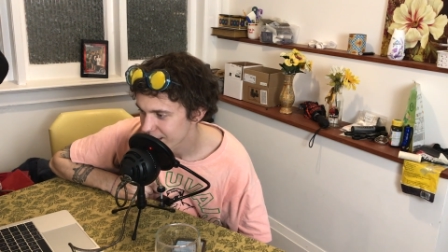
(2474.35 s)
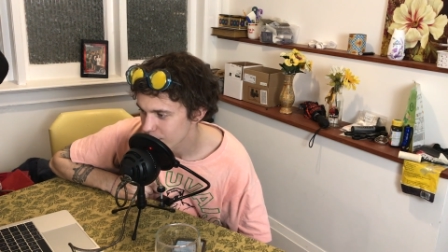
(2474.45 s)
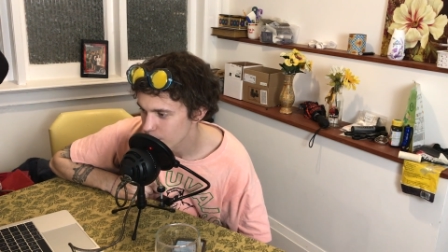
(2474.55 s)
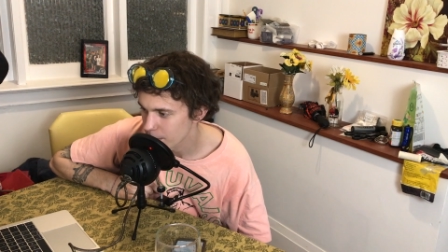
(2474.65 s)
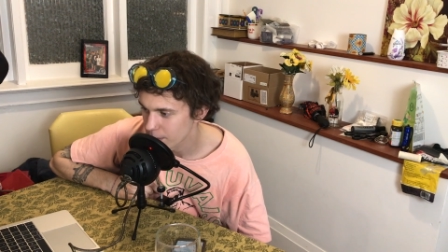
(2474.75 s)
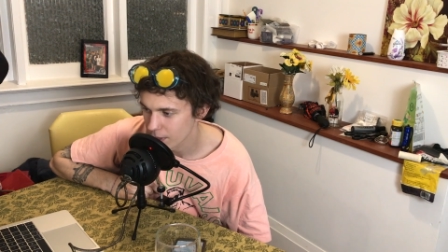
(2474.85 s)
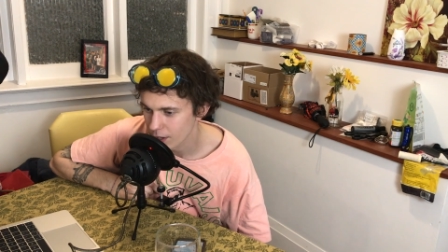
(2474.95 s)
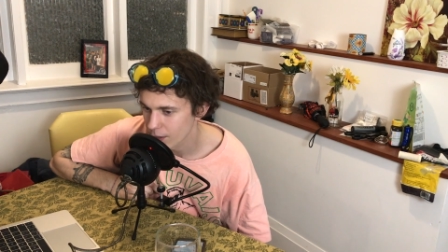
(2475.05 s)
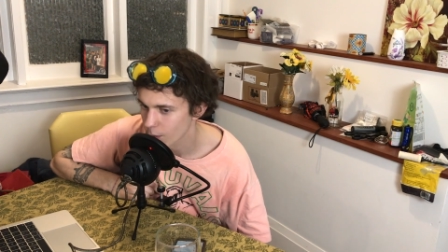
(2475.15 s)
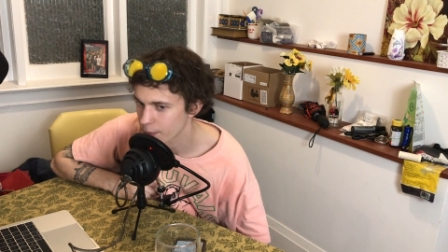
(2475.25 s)
So people
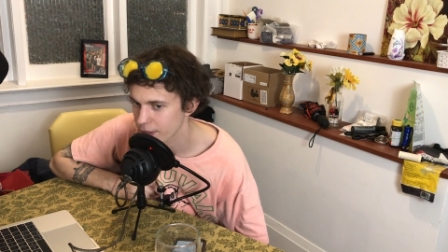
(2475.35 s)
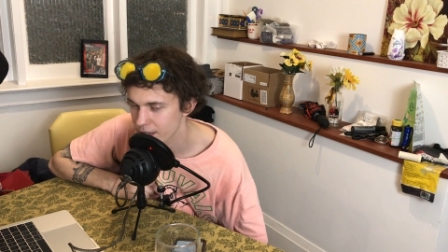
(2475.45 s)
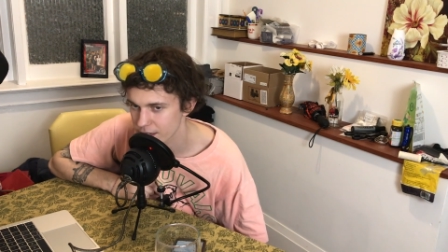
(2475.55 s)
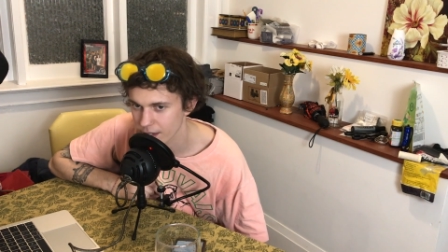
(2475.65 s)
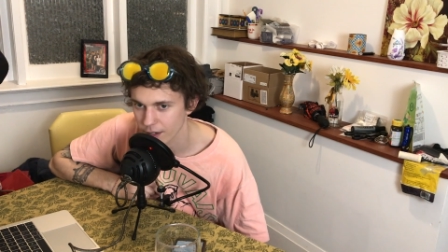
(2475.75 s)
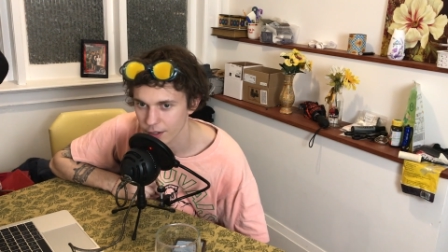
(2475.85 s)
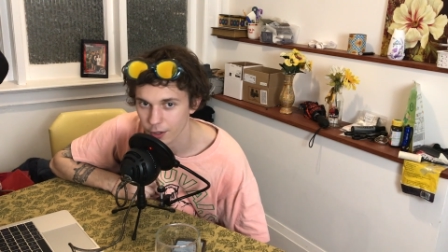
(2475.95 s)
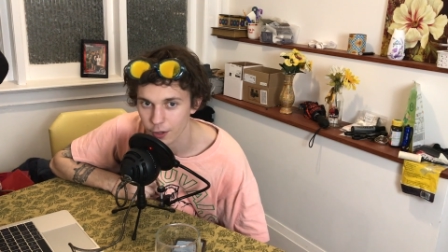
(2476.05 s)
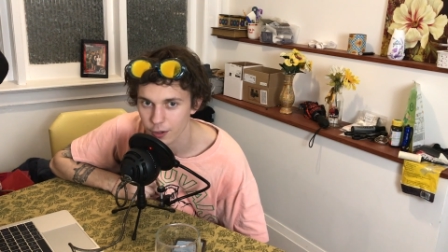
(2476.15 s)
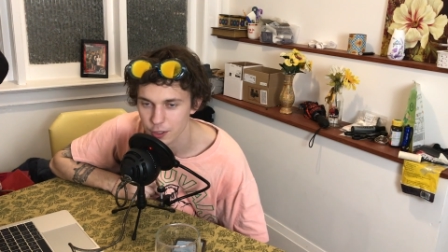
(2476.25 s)
are replacing
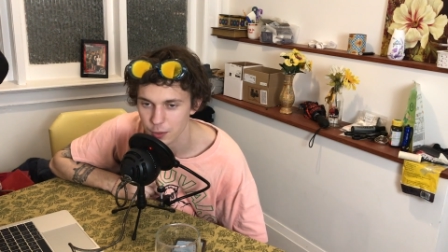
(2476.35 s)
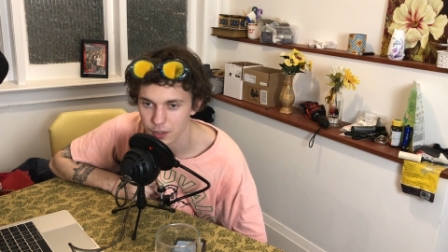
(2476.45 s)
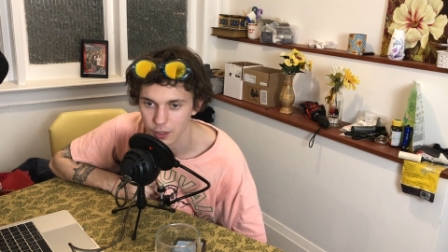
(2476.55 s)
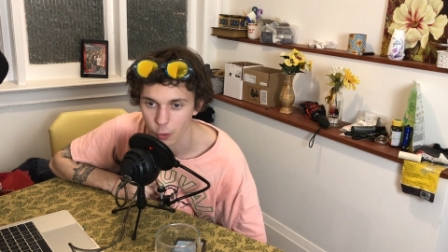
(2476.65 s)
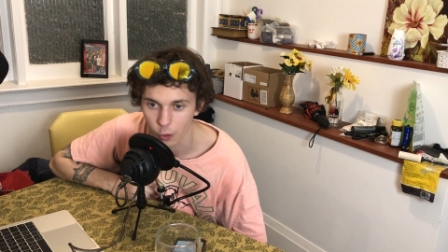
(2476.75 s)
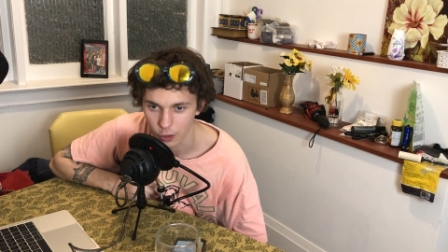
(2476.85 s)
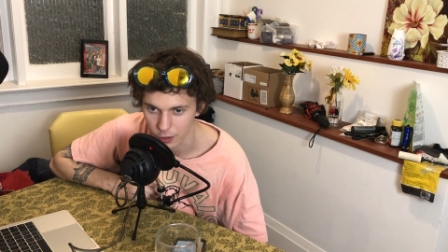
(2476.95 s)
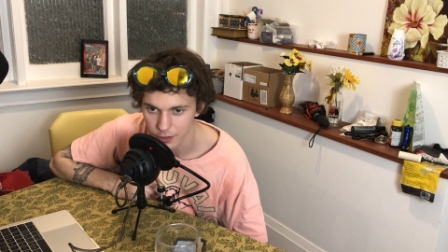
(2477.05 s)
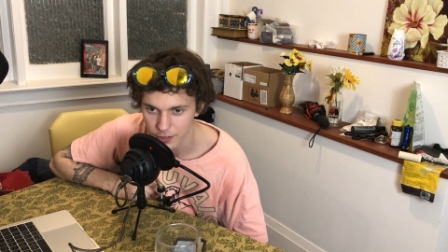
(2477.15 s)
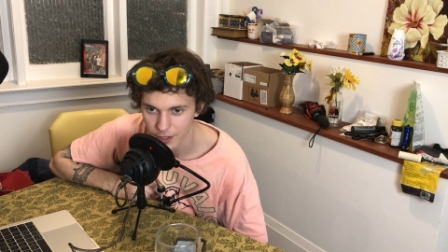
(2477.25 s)
girls with
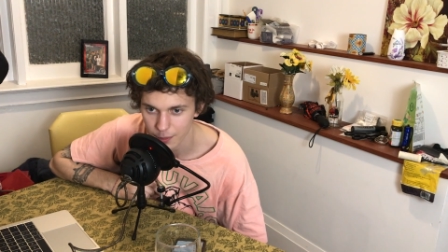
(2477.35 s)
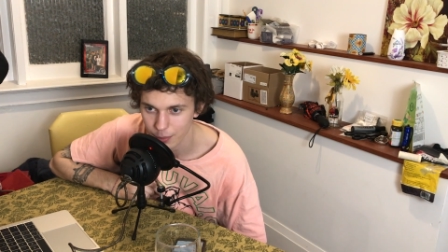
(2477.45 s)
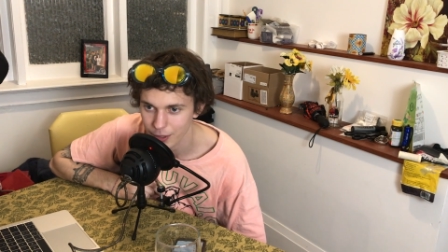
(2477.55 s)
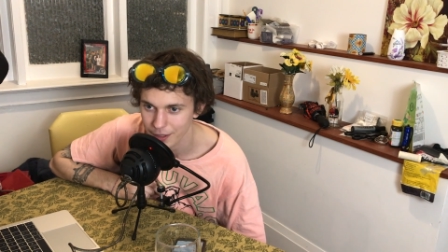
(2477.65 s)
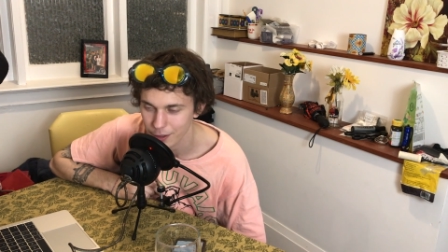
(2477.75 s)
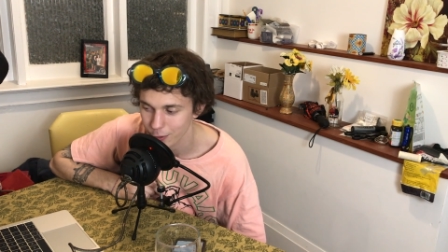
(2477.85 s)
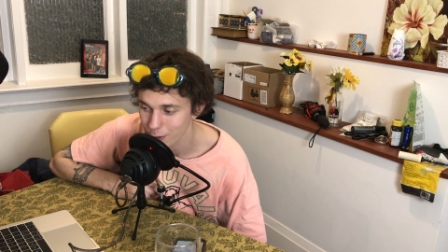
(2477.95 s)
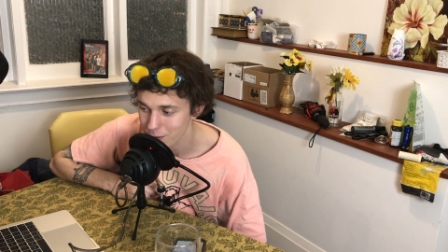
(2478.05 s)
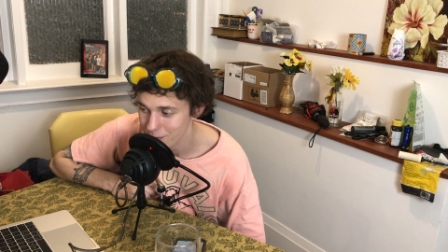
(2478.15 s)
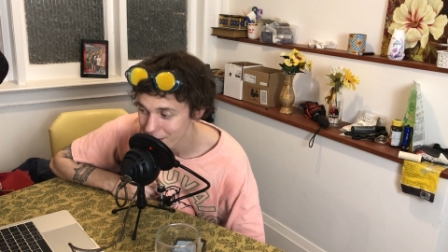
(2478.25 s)
gorls and putting
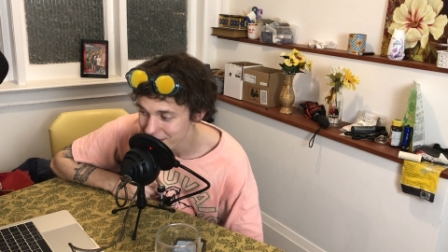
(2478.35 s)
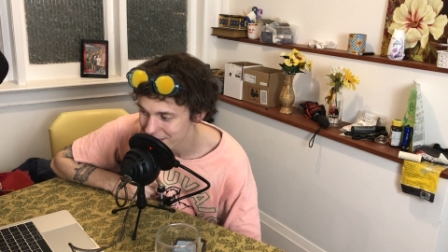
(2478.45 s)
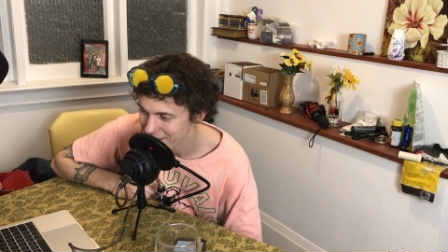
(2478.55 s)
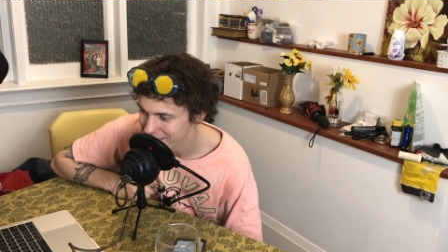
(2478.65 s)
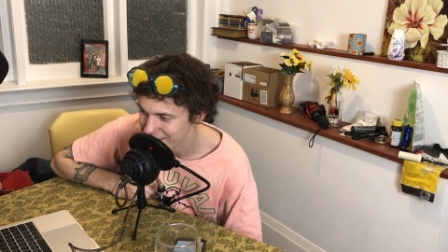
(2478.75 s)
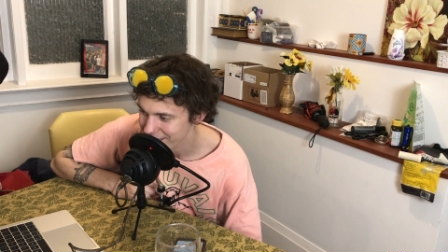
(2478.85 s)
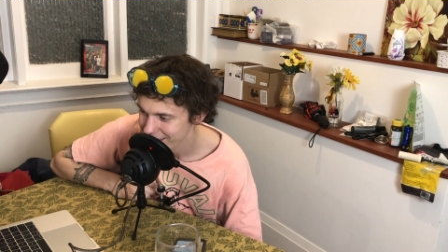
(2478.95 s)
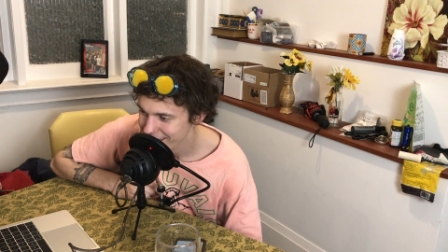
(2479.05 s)
Gru's face on it.